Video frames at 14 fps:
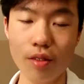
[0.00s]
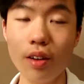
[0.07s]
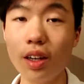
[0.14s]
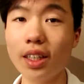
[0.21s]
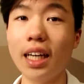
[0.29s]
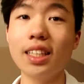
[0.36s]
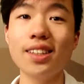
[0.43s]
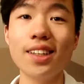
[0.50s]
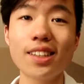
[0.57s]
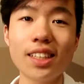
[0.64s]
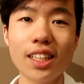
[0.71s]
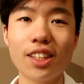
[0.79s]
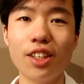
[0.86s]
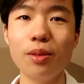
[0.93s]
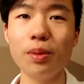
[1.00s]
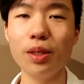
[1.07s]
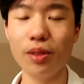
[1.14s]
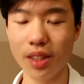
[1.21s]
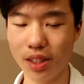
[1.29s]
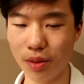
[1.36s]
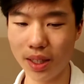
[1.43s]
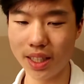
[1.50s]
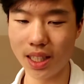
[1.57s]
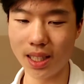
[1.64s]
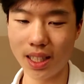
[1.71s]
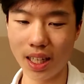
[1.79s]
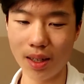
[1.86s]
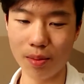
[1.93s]
Well guys, it looks like Qmee was a waste
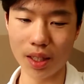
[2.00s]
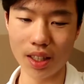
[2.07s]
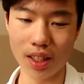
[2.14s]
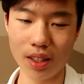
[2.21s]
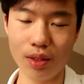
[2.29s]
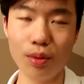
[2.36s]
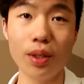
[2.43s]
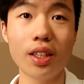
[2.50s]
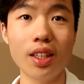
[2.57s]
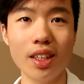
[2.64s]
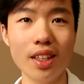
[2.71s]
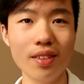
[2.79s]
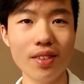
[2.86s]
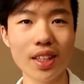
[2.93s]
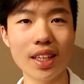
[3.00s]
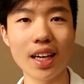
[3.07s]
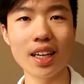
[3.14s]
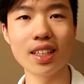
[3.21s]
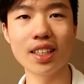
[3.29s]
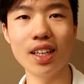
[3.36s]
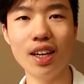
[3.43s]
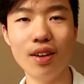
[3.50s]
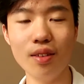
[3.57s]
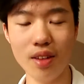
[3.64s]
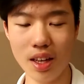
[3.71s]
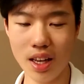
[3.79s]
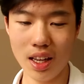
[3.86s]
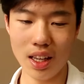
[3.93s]
of time because we couldn't even cash out